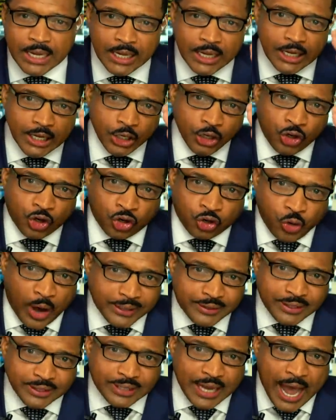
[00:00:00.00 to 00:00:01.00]
Crisis
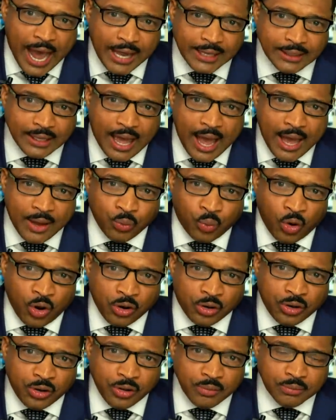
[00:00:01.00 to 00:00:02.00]
hotline
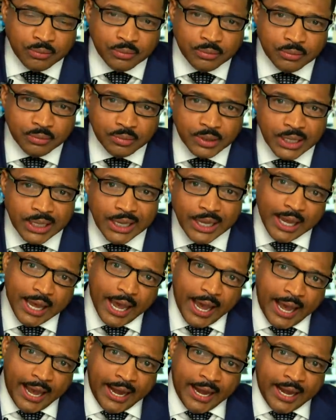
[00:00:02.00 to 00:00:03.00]
worker
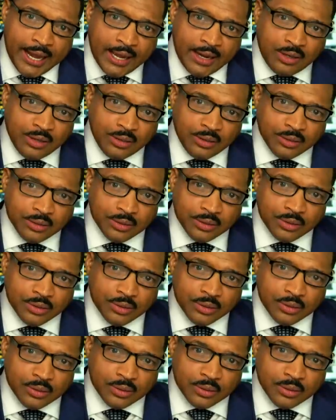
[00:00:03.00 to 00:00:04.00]
and
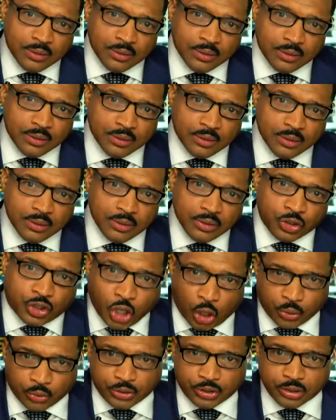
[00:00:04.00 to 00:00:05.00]

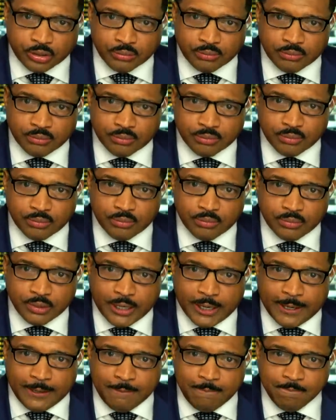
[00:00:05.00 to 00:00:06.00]
church,
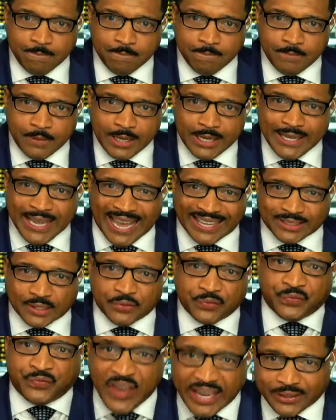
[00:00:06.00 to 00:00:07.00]
okay? He has
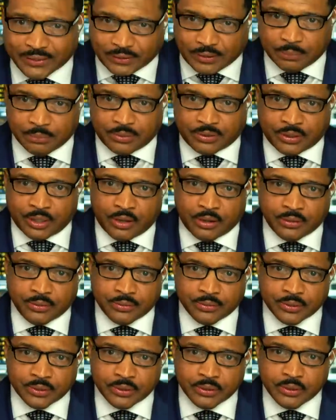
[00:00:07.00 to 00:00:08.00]
affixed himself
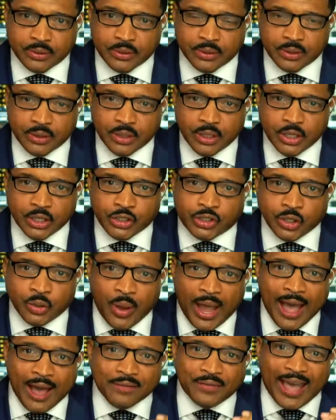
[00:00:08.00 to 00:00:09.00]
to
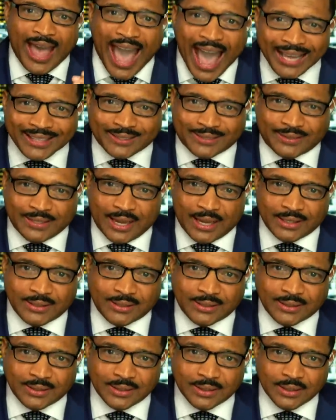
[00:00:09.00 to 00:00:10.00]
have
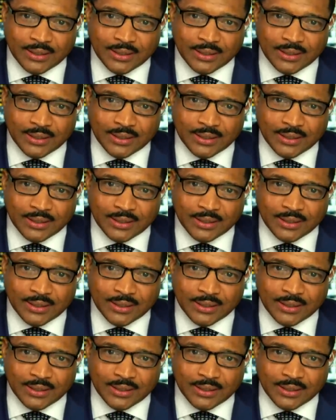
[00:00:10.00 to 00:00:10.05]
access